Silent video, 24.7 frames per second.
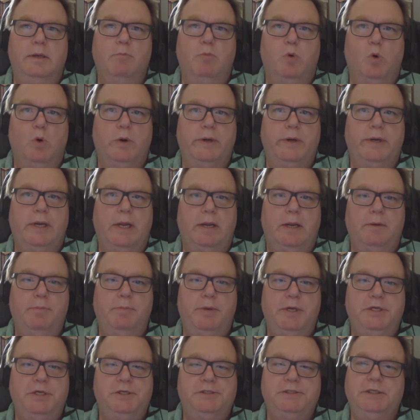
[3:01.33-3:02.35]
important
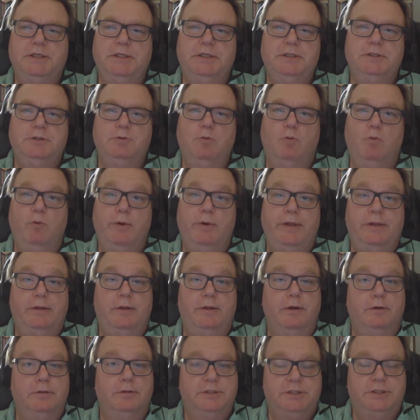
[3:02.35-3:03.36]
NPCs
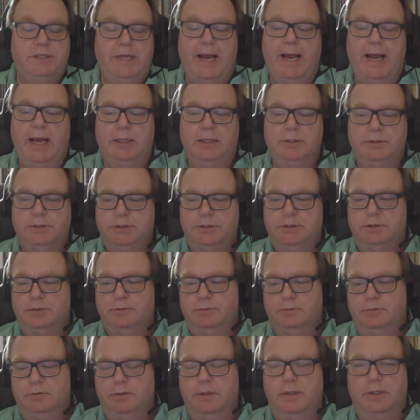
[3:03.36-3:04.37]
with their stats.